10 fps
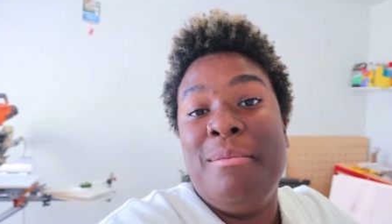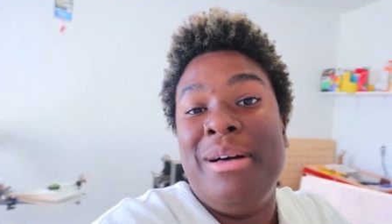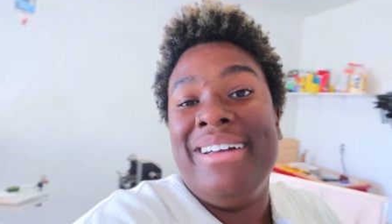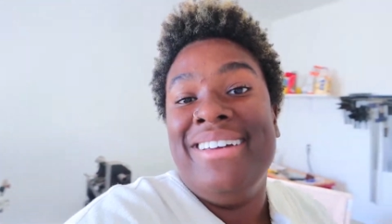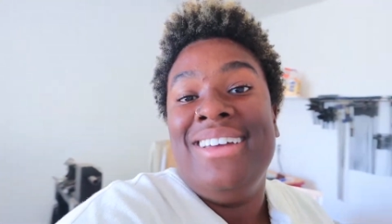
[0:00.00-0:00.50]

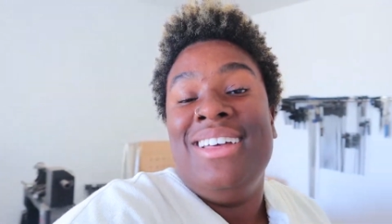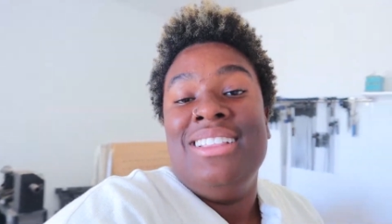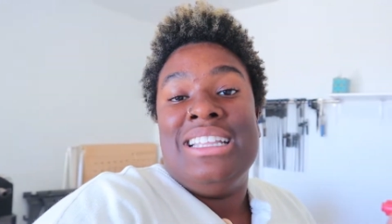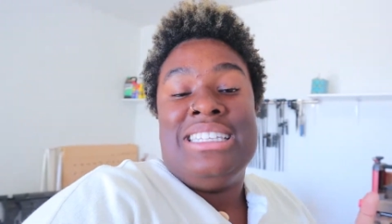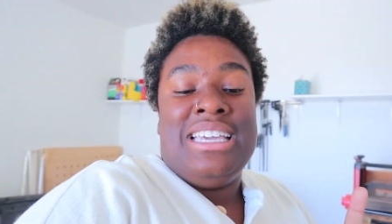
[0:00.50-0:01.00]
but
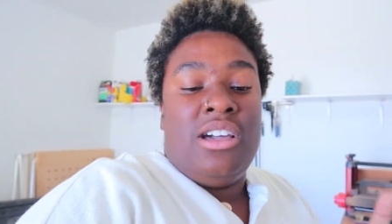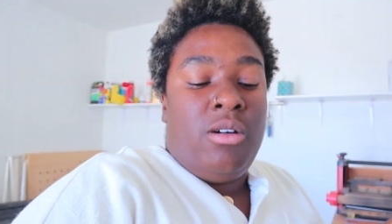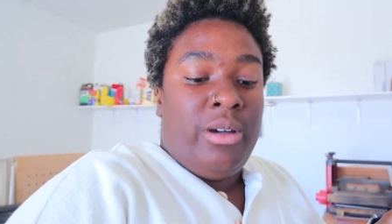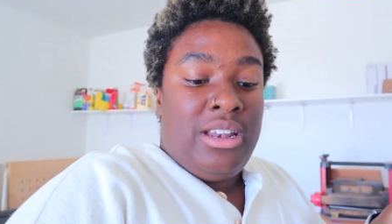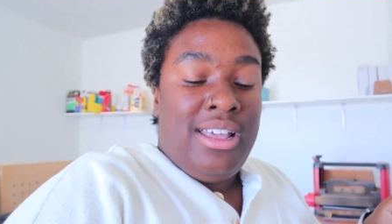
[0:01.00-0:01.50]
let's get
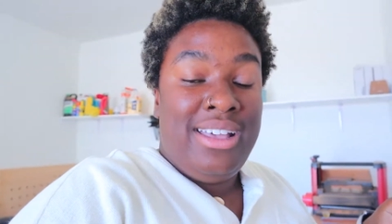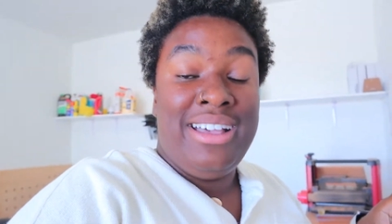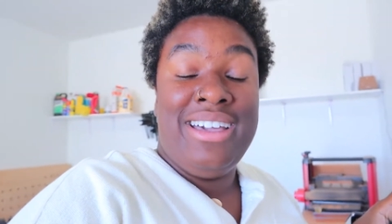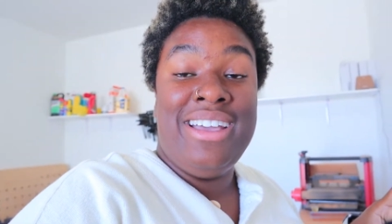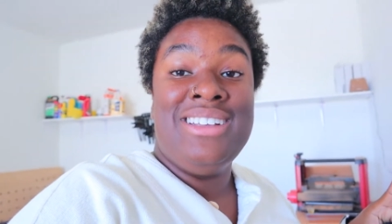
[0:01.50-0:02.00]
going
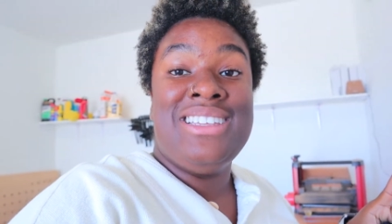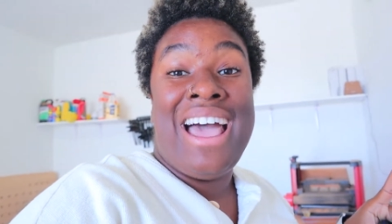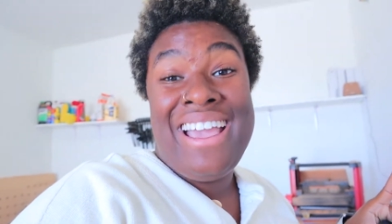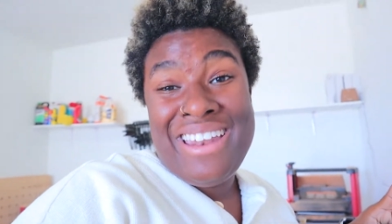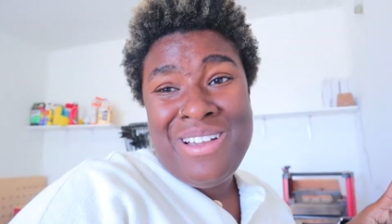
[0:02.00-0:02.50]
because
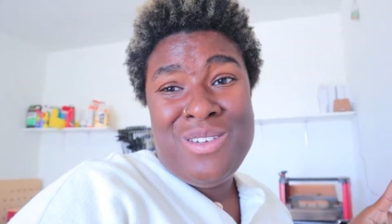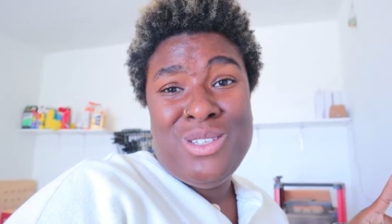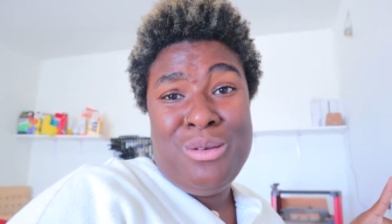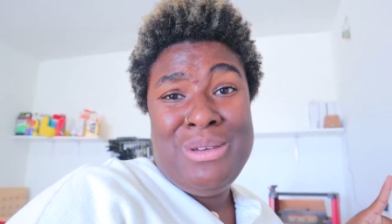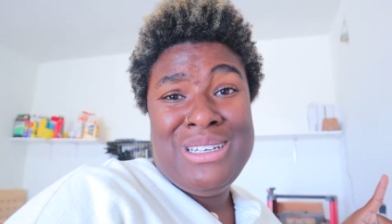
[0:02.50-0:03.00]
I gotta go
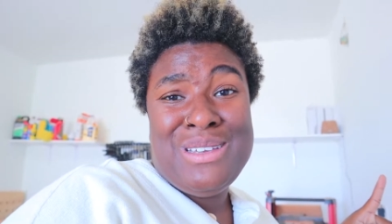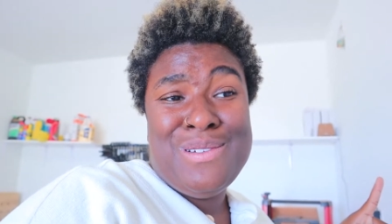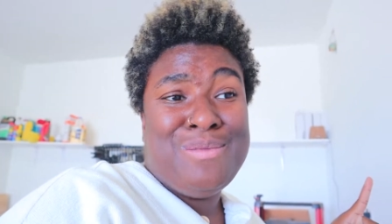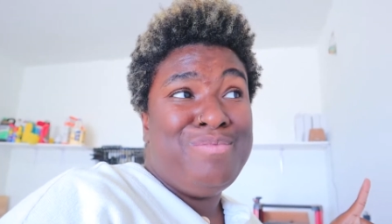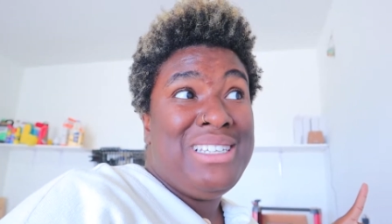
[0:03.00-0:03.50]
swimming
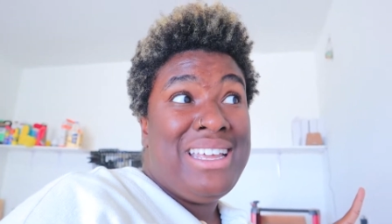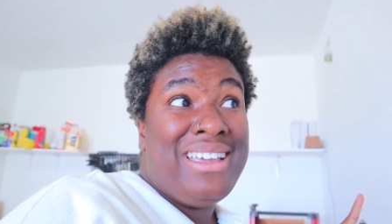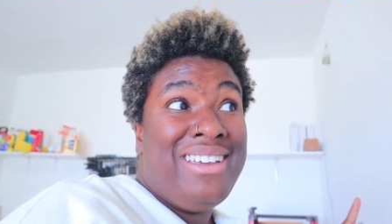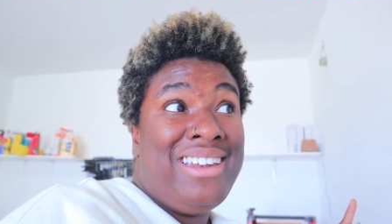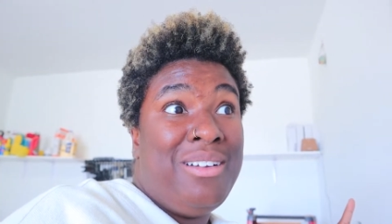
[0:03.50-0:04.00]
too
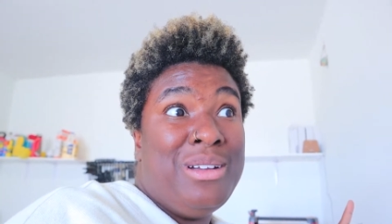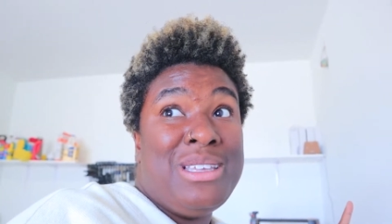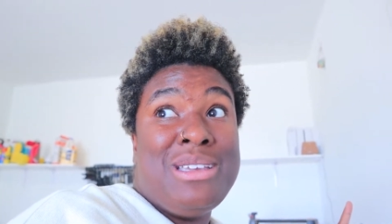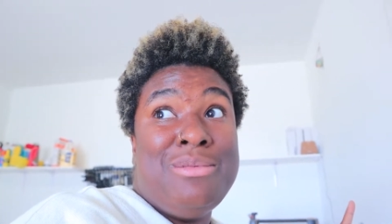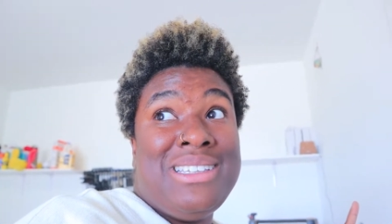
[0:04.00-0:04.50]
today, and I
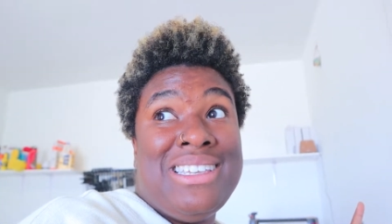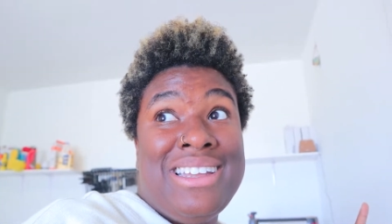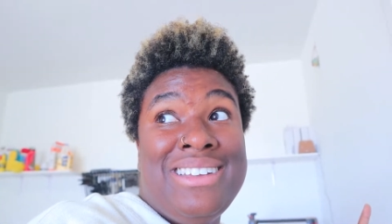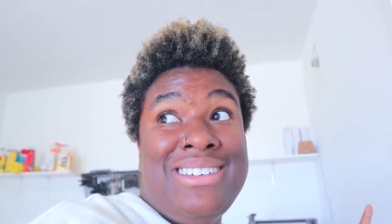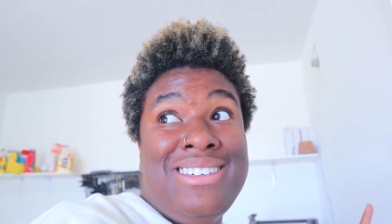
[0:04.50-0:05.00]
really am
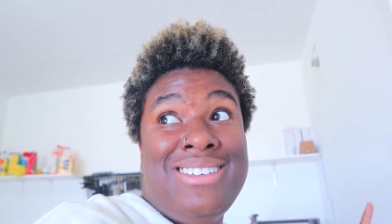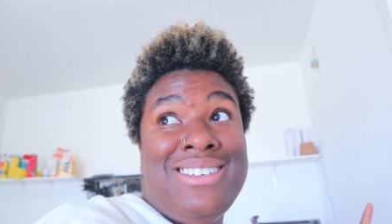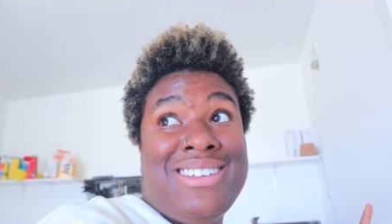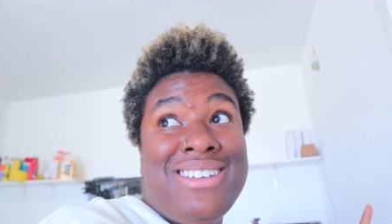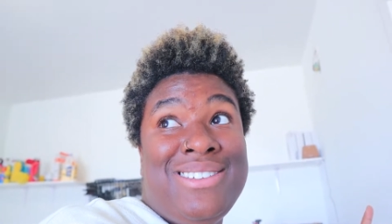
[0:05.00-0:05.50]
excited
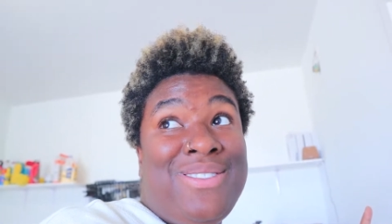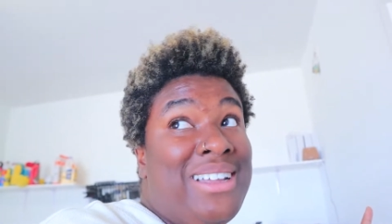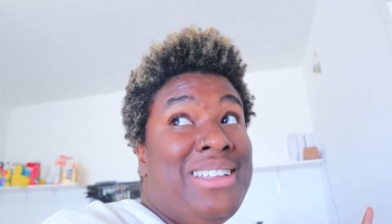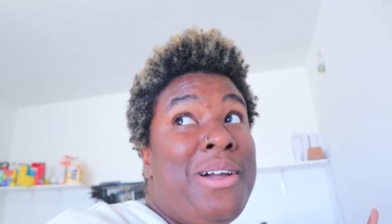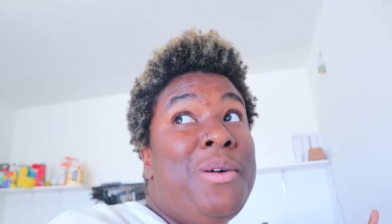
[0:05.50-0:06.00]
to
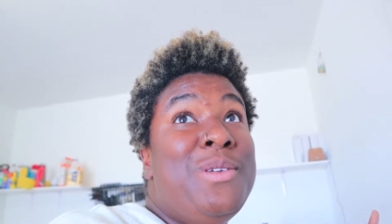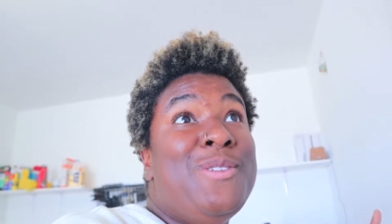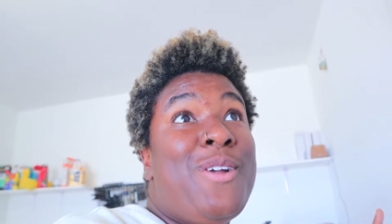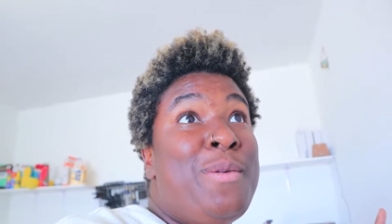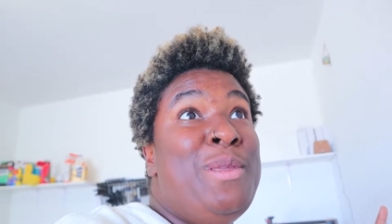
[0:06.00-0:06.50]
finally go
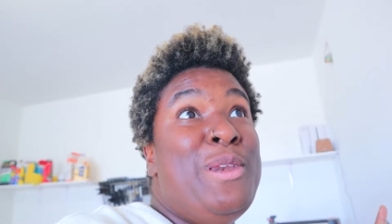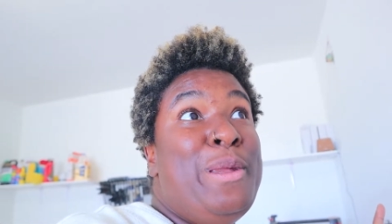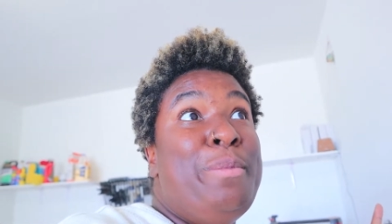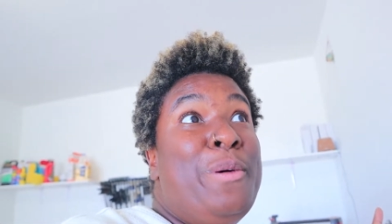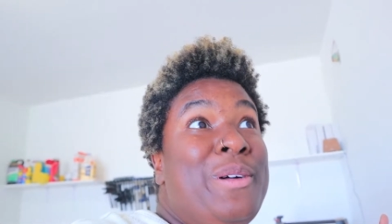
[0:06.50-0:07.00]
use our
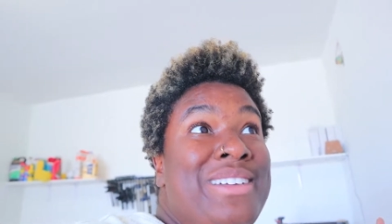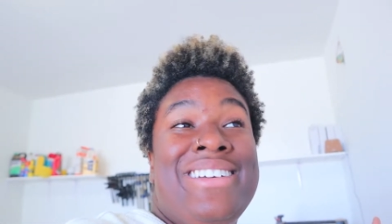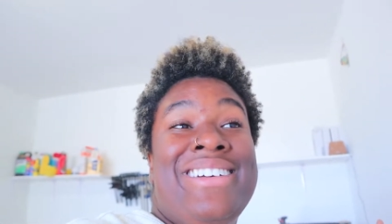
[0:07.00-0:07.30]
community pool.